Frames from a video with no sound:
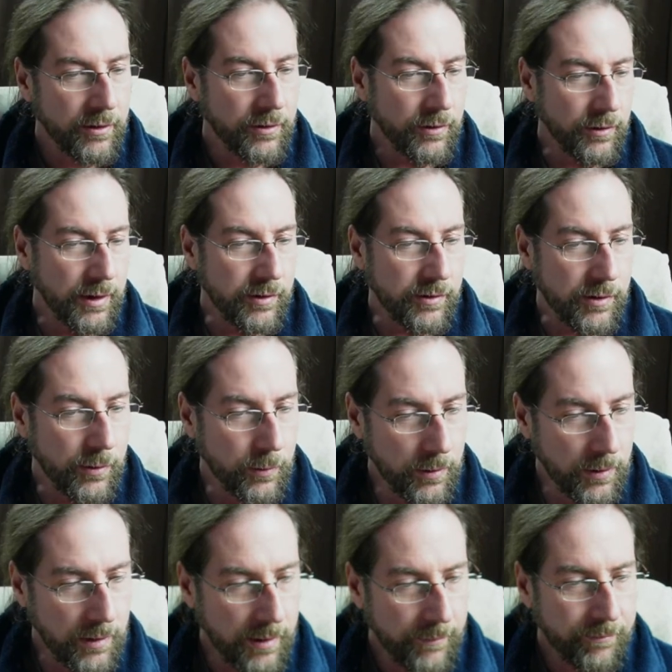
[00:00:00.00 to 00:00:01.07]
So that's
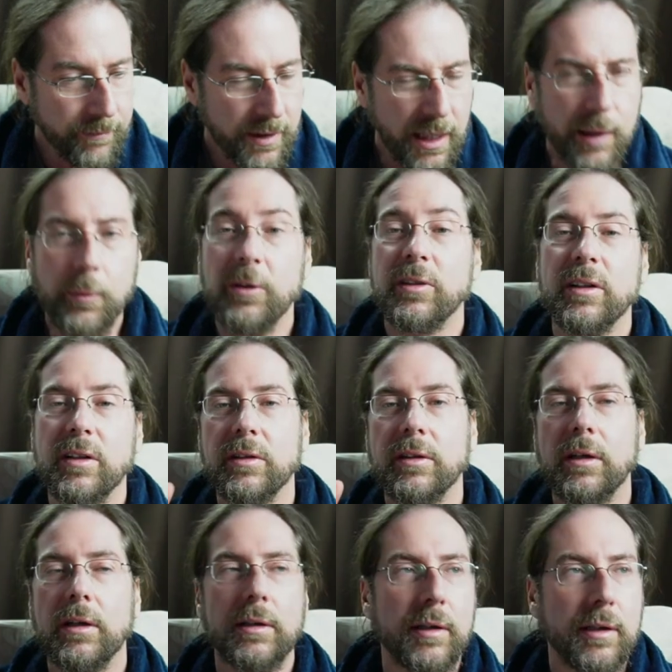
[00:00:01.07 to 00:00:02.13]
cool. I was at the
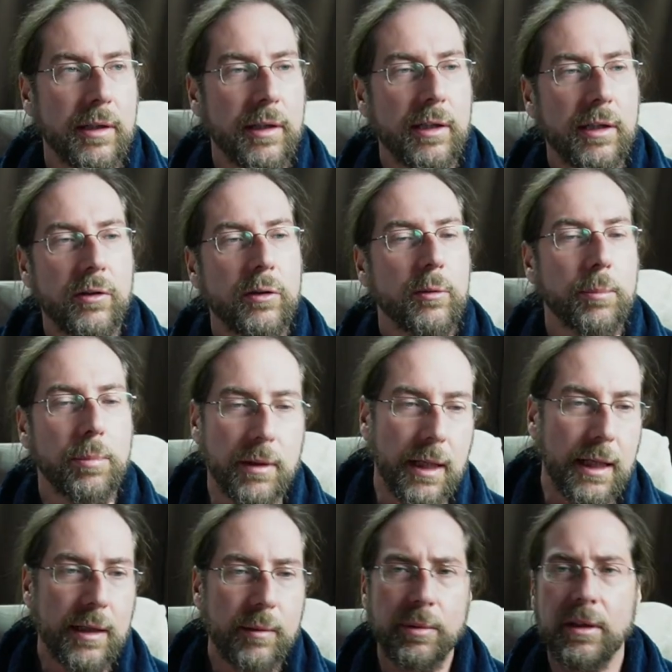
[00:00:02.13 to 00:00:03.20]
doctor, he took
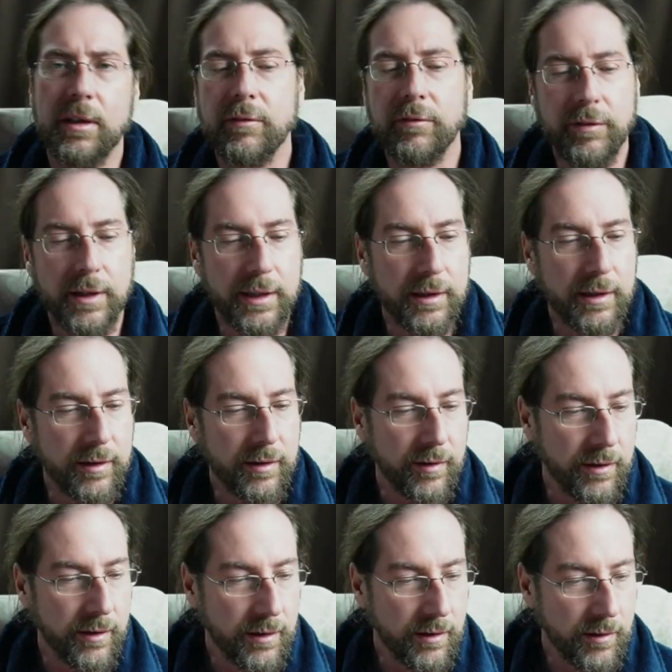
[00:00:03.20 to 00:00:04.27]
blood, but didn't find
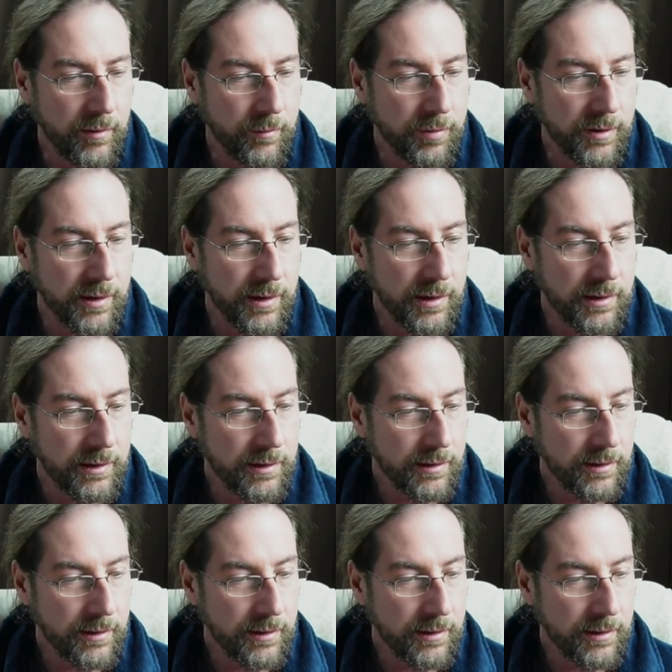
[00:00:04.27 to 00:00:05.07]
anything particular